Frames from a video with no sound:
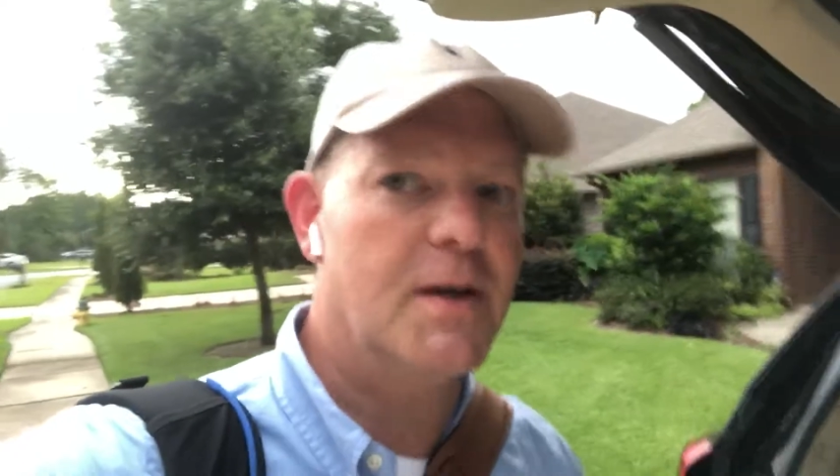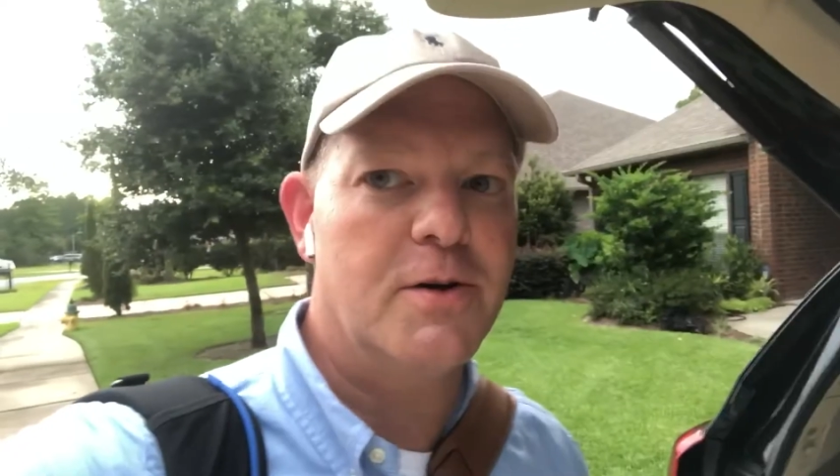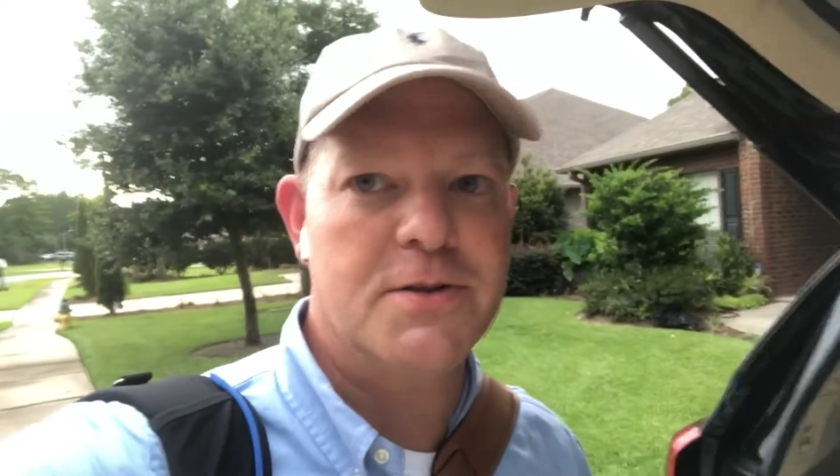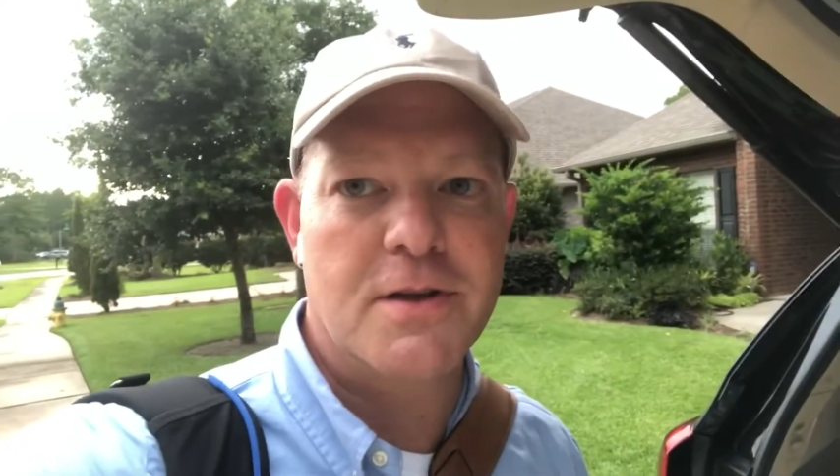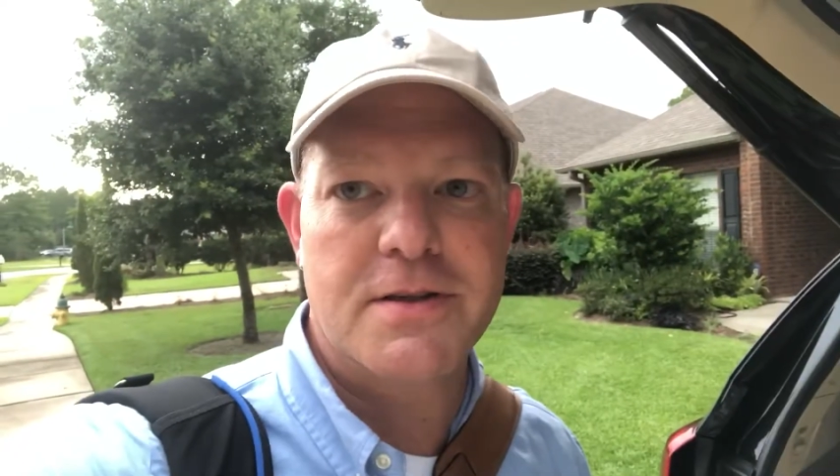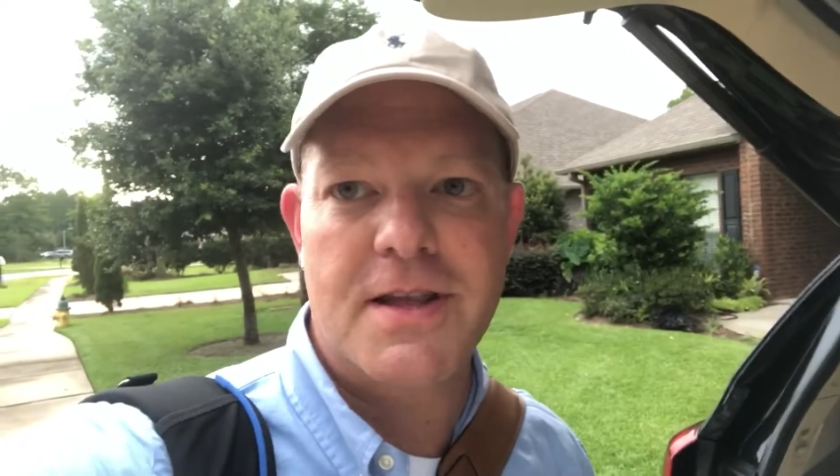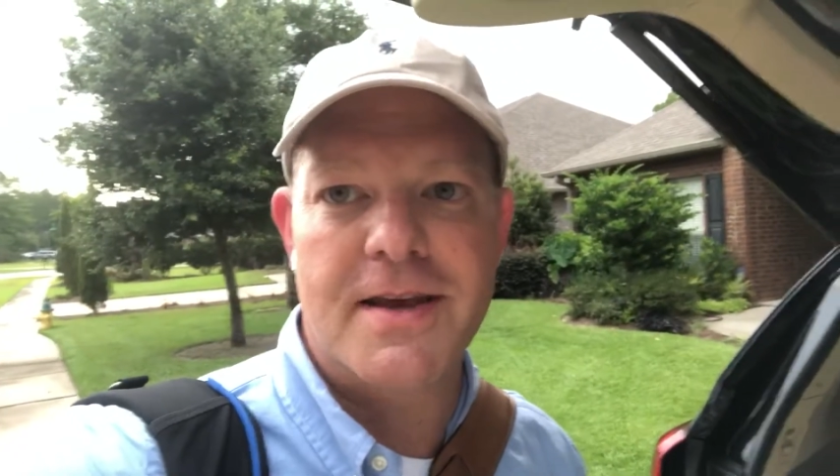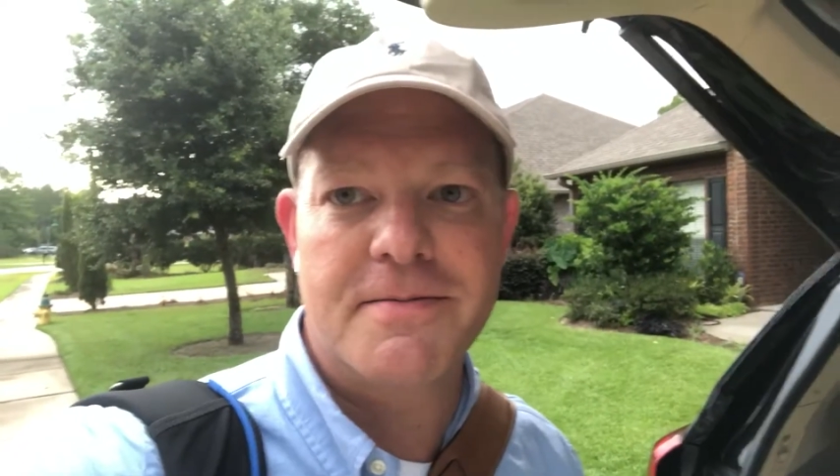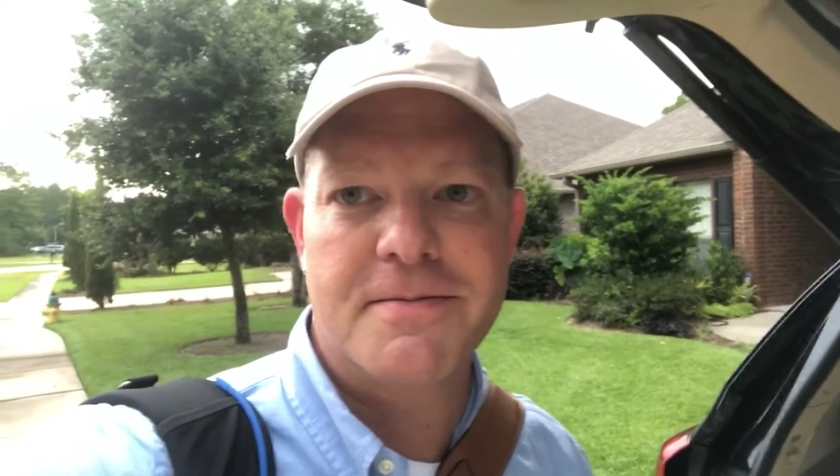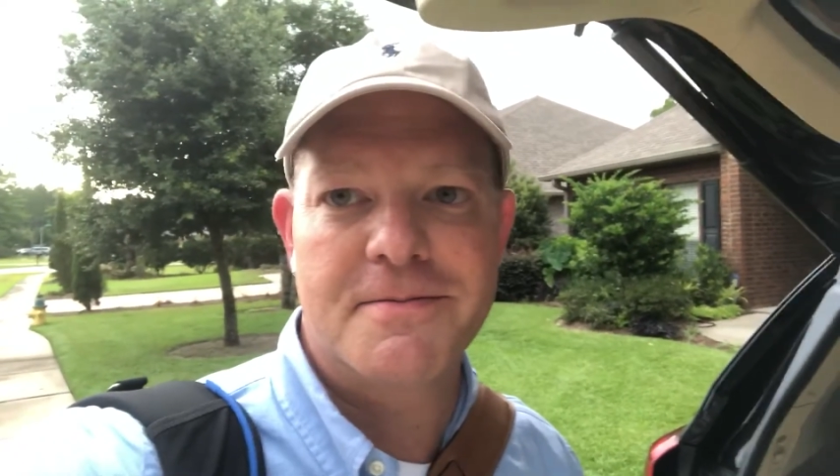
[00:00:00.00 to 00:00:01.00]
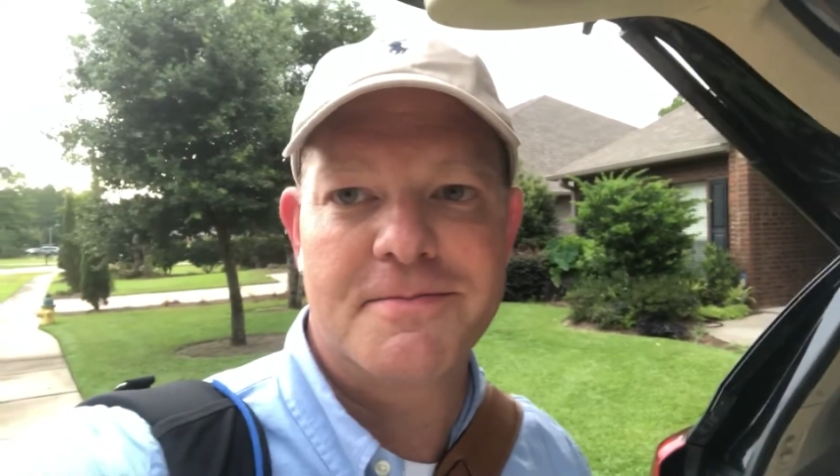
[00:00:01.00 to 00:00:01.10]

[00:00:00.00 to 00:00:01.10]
large loss life.